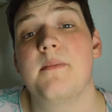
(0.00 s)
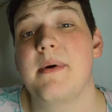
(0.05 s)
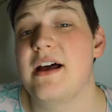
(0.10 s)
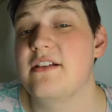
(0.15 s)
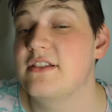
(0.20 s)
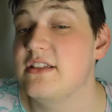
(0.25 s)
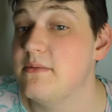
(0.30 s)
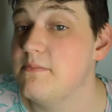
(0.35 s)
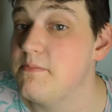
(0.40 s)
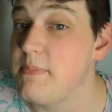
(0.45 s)

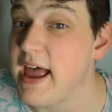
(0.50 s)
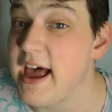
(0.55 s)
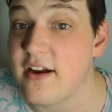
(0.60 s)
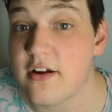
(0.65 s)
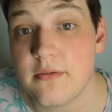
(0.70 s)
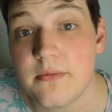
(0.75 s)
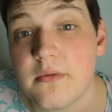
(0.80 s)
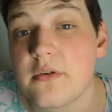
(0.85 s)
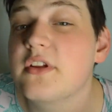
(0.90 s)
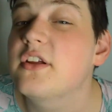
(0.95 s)
about to
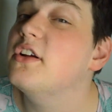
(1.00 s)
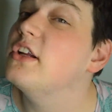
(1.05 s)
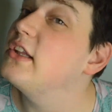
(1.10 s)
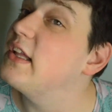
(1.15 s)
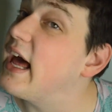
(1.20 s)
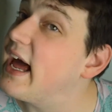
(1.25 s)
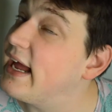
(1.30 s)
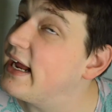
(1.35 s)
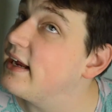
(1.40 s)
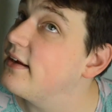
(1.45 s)
battle for their
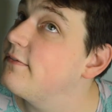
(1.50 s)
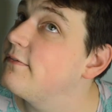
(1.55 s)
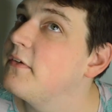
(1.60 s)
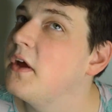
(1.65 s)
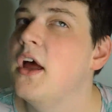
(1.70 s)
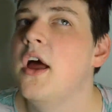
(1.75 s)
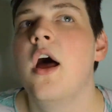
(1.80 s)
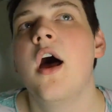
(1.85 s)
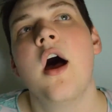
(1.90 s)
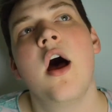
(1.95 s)
life.
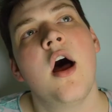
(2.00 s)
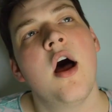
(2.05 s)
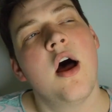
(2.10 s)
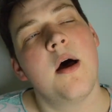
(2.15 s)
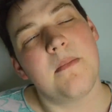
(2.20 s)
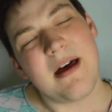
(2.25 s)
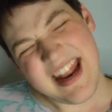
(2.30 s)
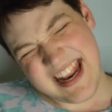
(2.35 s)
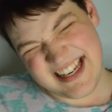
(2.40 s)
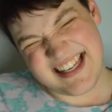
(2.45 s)

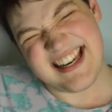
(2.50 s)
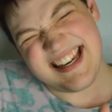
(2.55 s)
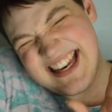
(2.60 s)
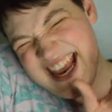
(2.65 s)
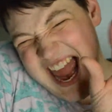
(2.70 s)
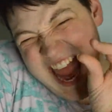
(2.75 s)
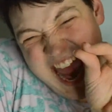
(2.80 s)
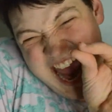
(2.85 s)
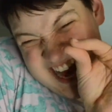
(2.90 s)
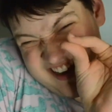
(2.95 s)
But I did
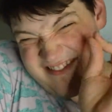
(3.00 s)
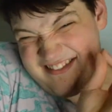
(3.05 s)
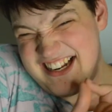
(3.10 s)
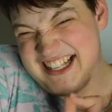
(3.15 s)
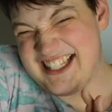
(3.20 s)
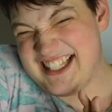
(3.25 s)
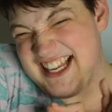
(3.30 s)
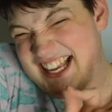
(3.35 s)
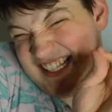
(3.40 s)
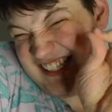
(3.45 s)
kind of want
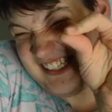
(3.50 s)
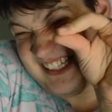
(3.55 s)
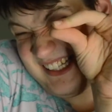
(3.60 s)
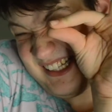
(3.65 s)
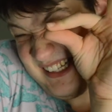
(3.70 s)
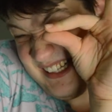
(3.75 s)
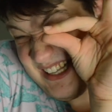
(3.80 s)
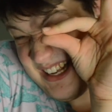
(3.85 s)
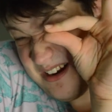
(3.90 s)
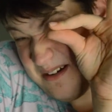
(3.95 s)
to see a
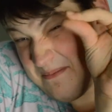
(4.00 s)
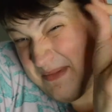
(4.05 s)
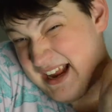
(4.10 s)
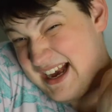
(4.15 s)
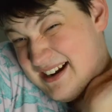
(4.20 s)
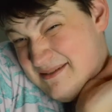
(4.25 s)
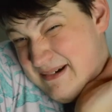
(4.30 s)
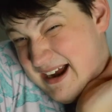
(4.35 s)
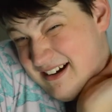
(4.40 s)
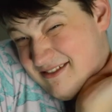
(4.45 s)
little
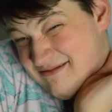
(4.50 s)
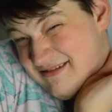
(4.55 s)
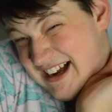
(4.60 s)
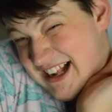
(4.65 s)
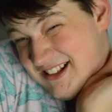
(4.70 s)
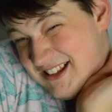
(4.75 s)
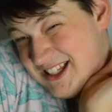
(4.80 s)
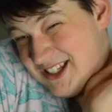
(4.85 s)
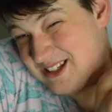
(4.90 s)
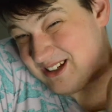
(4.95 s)
bit about
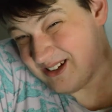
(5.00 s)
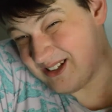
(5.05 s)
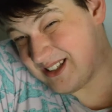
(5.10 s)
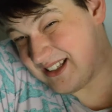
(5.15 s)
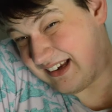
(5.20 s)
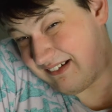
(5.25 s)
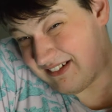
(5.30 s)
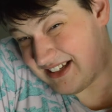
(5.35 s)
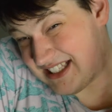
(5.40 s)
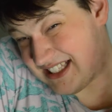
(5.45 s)
what
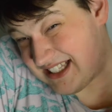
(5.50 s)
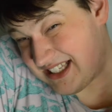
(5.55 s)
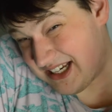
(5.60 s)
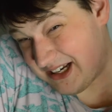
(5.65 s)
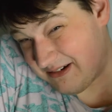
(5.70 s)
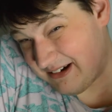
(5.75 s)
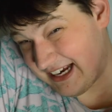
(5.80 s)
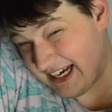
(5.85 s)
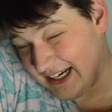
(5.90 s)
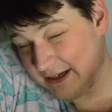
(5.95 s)
Cersei was
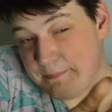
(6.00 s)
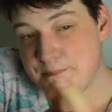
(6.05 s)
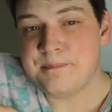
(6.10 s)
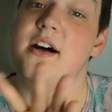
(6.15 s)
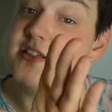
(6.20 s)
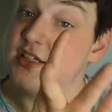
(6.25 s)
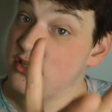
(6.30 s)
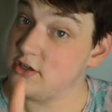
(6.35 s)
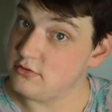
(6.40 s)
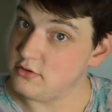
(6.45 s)
doing.
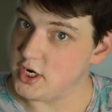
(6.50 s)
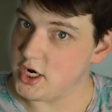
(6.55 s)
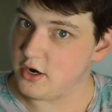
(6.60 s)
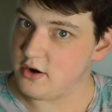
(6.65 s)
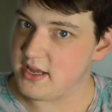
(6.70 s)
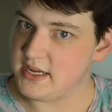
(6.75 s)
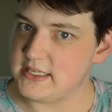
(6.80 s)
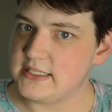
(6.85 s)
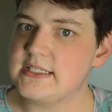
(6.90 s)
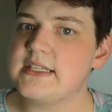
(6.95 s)
Also,
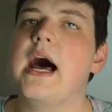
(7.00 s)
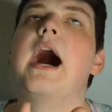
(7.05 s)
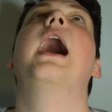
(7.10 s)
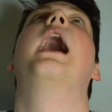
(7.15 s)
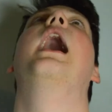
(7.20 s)
notice,